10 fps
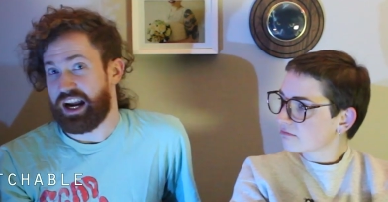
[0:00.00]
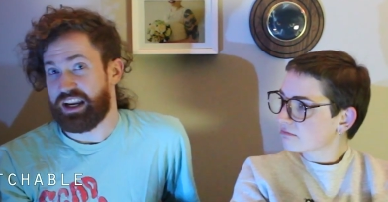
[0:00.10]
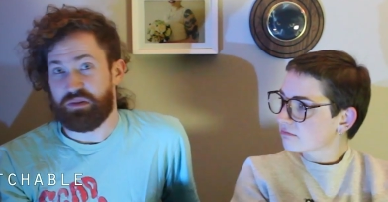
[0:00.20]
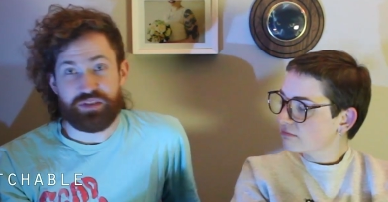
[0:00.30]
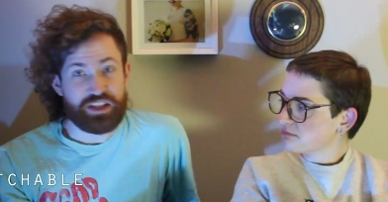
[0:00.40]

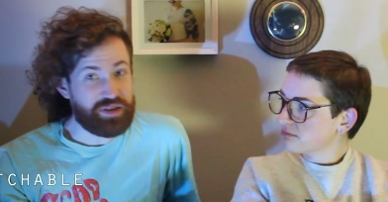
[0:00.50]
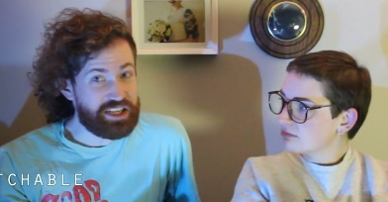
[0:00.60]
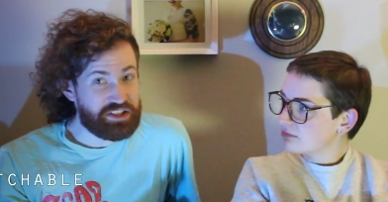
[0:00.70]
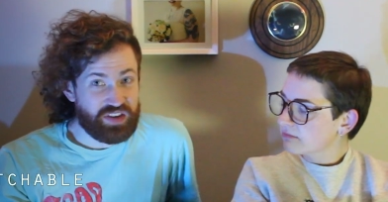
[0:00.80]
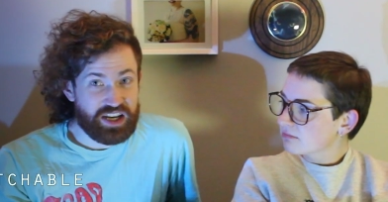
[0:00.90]

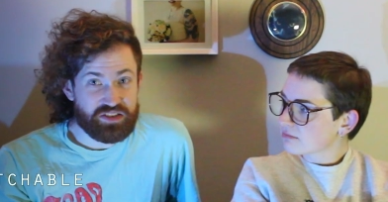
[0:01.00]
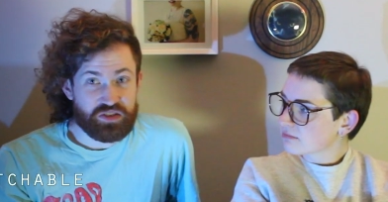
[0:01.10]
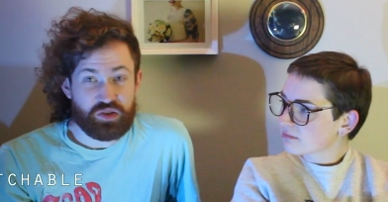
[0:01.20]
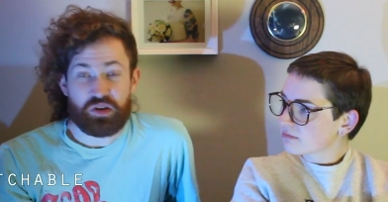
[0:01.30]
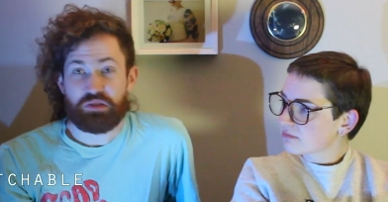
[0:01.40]
Speaker 1: IMDb's final
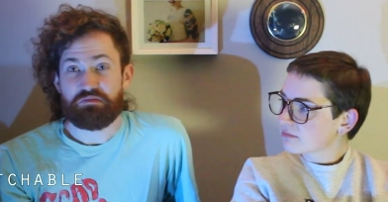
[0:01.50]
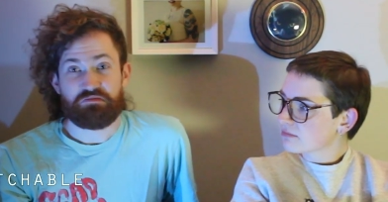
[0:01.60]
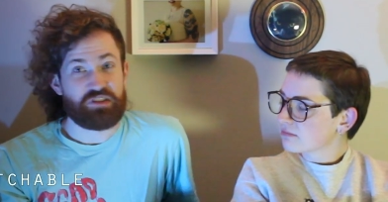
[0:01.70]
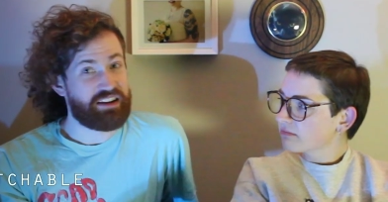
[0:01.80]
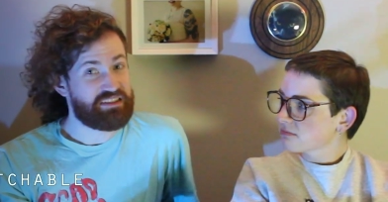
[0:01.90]
score,
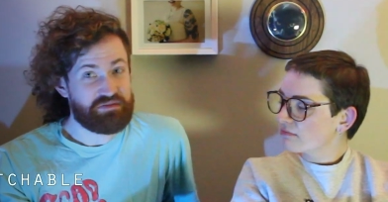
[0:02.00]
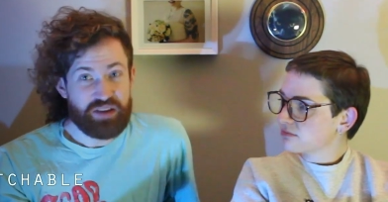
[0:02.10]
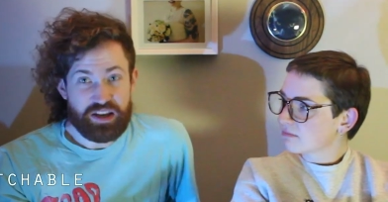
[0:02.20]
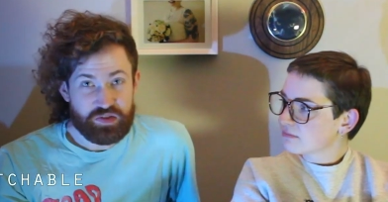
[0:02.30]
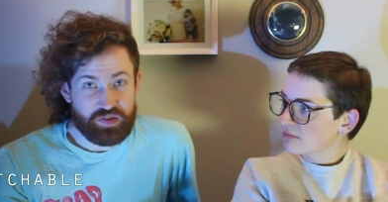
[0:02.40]
Rotten
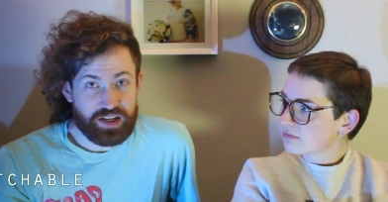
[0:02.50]
Tomatoes'